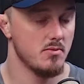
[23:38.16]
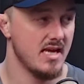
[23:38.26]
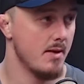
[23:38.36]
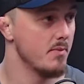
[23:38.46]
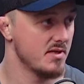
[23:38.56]

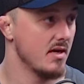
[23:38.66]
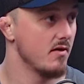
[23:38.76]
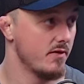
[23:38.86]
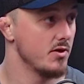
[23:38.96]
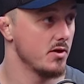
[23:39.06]
10%
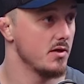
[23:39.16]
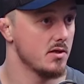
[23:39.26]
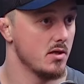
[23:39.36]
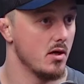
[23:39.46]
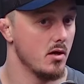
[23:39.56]
efficient
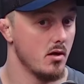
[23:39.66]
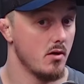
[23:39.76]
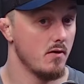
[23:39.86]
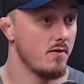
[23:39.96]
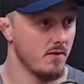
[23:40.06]
to
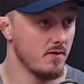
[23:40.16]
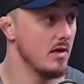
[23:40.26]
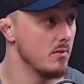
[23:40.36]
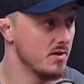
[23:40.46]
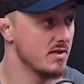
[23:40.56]

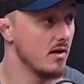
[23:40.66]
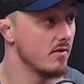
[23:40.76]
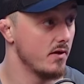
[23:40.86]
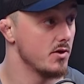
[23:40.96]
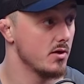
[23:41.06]
15%
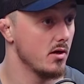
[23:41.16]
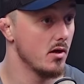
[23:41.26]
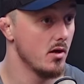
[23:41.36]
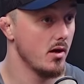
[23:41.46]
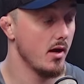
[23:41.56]
efficient,
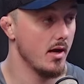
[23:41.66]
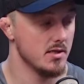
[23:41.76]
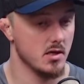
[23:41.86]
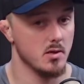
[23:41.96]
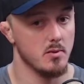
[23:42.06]

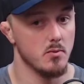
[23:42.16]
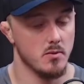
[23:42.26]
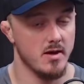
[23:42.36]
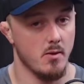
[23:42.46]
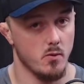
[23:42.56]
it's going to be
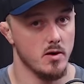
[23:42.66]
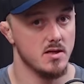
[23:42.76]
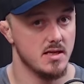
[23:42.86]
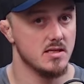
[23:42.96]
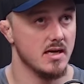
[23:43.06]
that
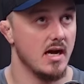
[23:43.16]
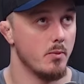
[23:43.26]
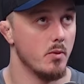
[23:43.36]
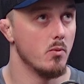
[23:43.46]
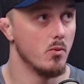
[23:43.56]
worst day is going to
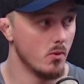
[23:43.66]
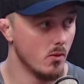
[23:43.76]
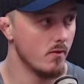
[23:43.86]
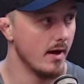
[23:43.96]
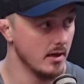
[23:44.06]
happen
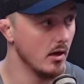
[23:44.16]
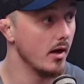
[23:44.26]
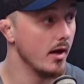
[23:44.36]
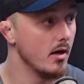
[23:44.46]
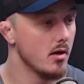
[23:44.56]
more
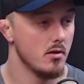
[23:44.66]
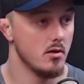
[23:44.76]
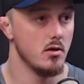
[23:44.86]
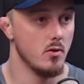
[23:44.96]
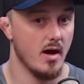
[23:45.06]
regularly
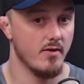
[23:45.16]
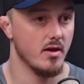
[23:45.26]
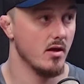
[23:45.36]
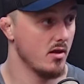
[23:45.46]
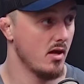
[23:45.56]
than you
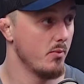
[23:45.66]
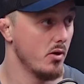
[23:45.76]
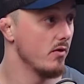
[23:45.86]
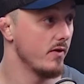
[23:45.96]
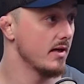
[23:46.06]
having that
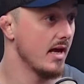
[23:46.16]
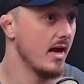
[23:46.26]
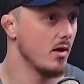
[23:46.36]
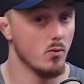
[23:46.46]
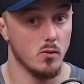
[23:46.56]
perfect
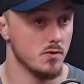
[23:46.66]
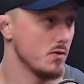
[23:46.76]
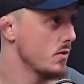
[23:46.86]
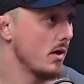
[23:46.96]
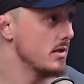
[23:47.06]
day once
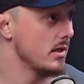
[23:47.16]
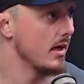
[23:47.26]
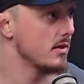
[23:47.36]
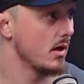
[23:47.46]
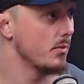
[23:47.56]
or twice a
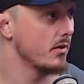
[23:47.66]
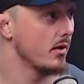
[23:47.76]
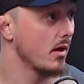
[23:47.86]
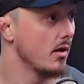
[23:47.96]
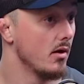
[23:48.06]
year type of
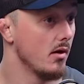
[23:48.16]
thing.